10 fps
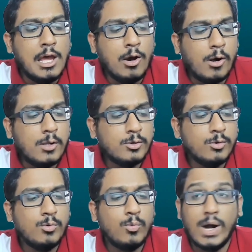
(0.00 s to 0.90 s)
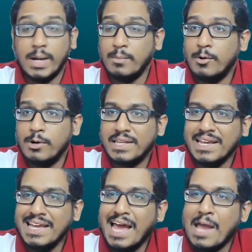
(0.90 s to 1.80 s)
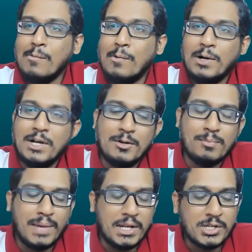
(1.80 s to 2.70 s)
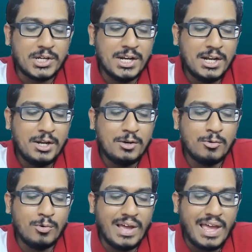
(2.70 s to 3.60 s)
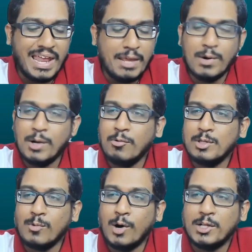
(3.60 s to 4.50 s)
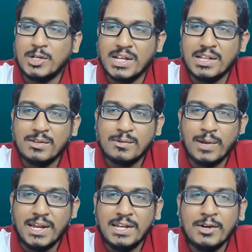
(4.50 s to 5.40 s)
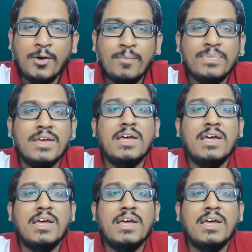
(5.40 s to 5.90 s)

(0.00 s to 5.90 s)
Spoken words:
Also, one more thing I wanted to mention to anyone who is watching this video.